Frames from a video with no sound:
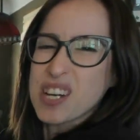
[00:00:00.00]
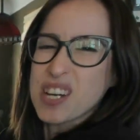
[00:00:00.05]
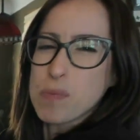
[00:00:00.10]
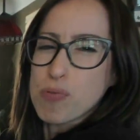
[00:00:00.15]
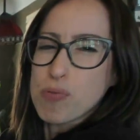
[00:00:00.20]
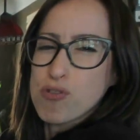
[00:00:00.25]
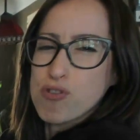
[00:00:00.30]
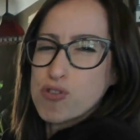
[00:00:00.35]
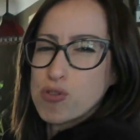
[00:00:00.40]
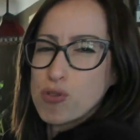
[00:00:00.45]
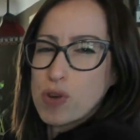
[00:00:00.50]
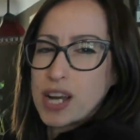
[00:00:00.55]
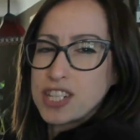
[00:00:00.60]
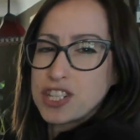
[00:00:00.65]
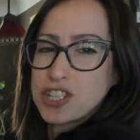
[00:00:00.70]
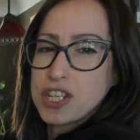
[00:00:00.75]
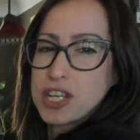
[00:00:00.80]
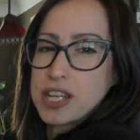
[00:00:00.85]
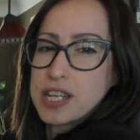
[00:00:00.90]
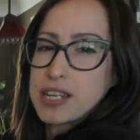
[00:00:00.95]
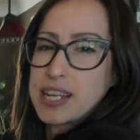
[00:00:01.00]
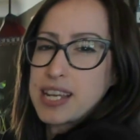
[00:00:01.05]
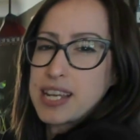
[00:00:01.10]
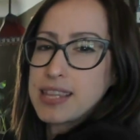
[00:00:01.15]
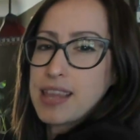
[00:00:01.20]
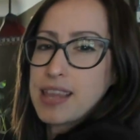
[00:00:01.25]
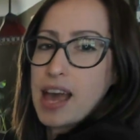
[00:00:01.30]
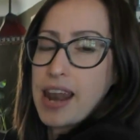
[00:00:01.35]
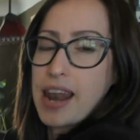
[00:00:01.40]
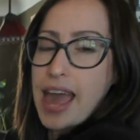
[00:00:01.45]
compression
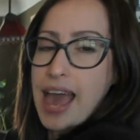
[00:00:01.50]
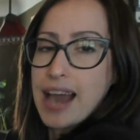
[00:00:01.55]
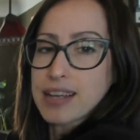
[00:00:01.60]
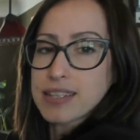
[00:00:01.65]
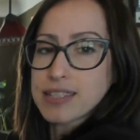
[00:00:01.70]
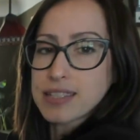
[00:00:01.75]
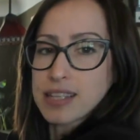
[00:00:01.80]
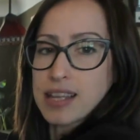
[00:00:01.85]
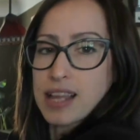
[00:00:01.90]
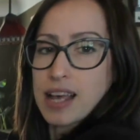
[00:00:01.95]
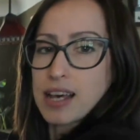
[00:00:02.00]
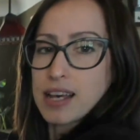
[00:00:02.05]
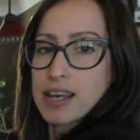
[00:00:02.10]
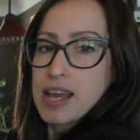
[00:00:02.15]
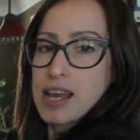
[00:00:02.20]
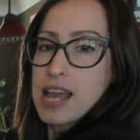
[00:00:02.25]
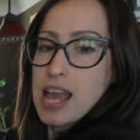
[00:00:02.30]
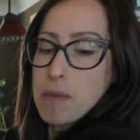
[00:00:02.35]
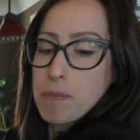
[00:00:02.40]
in that axilla,